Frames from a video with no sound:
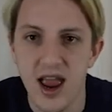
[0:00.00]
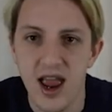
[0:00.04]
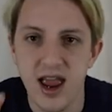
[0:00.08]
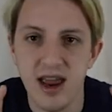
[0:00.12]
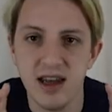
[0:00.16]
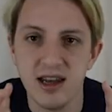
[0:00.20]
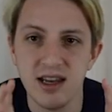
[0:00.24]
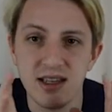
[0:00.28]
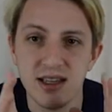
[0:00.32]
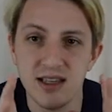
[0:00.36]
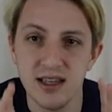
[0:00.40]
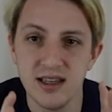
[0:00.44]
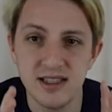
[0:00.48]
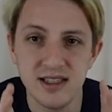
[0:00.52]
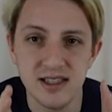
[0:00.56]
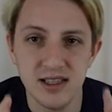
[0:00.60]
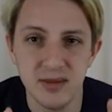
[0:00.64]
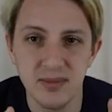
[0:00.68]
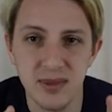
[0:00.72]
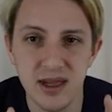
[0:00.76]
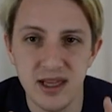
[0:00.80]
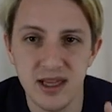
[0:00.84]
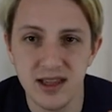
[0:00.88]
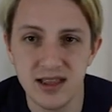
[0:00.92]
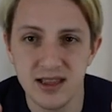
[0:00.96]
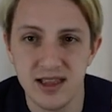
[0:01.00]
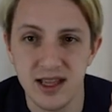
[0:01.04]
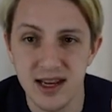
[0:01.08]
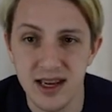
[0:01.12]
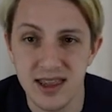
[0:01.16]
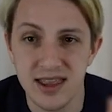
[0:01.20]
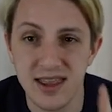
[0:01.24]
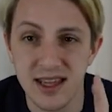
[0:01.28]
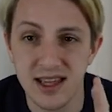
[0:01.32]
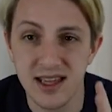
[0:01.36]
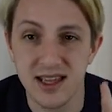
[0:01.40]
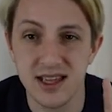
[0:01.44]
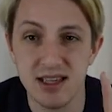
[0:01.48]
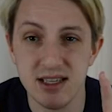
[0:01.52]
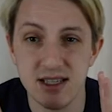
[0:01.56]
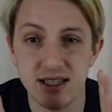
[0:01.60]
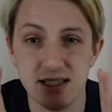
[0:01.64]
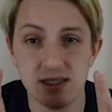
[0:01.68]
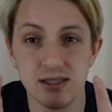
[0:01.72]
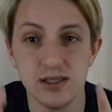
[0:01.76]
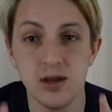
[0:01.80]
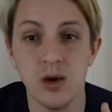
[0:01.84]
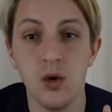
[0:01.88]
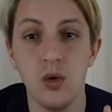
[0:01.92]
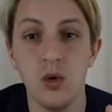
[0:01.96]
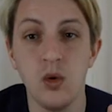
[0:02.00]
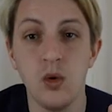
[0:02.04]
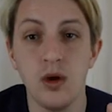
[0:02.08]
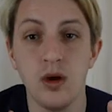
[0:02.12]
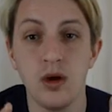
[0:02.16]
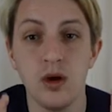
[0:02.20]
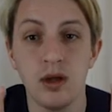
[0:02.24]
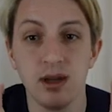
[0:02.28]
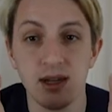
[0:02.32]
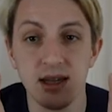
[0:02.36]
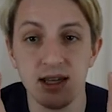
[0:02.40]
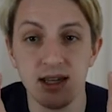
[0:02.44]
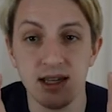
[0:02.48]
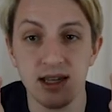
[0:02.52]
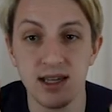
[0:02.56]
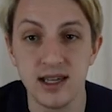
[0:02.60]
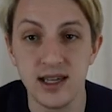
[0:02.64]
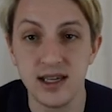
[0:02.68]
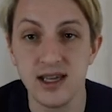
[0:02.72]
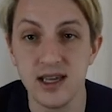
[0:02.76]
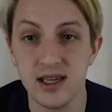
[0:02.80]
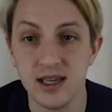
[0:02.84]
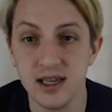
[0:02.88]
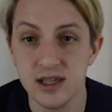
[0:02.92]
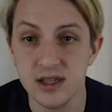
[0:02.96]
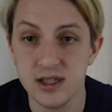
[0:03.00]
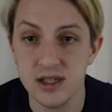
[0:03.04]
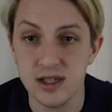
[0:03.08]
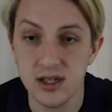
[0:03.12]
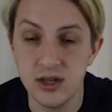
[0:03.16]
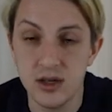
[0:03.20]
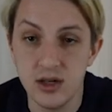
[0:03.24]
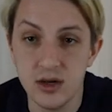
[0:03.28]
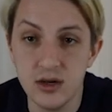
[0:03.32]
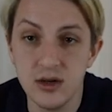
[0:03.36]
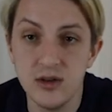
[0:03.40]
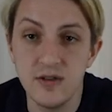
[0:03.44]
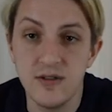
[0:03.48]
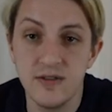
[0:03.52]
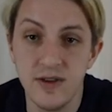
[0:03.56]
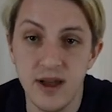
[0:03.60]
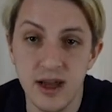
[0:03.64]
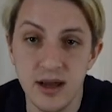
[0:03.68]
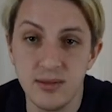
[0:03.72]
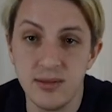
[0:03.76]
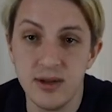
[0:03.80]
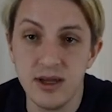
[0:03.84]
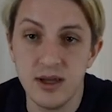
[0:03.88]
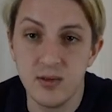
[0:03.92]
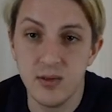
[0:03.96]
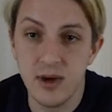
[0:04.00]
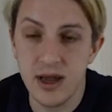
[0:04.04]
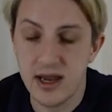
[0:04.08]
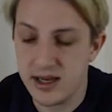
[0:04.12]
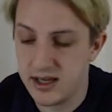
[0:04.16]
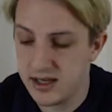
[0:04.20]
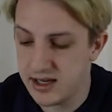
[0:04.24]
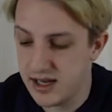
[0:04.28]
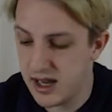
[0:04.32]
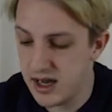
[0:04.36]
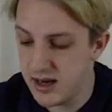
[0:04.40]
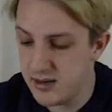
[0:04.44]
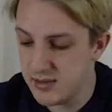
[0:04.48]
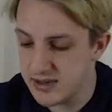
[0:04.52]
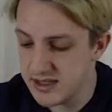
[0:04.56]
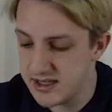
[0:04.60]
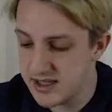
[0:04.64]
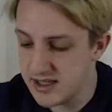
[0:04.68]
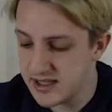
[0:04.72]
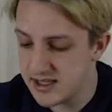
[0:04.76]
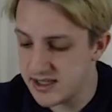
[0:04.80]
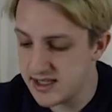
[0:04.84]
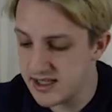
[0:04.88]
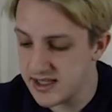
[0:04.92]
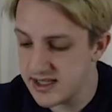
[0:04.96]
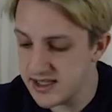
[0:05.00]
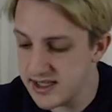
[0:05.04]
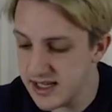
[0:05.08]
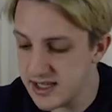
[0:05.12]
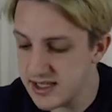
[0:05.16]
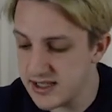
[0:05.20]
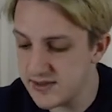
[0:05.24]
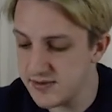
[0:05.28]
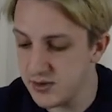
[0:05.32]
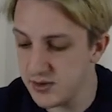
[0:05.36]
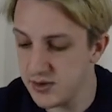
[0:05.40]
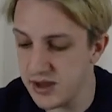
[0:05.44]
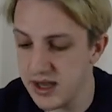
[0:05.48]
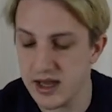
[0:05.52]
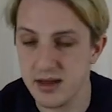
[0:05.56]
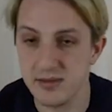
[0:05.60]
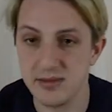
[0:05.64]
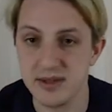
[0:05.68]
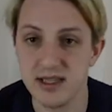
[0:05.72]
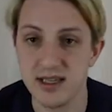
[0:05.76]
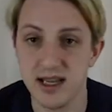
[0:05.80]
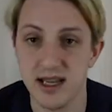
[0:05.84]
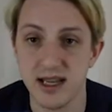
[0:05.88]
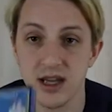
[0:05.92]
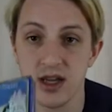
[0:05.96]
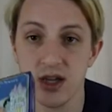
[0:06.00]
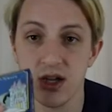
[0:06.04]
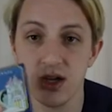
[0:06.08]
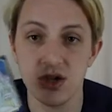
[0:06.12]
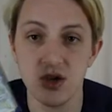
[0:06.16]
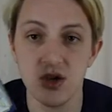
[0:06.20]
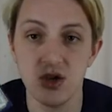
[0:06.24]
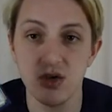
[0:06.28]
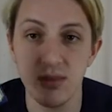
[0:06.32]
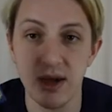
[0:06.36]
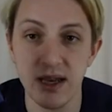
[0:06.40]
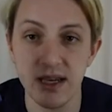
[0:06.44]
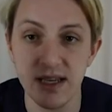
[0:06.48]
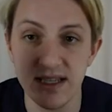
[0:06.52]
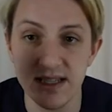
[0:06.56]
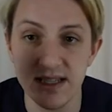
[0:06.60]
And it does something that I think is so key to good family weight games, successful games like Too Many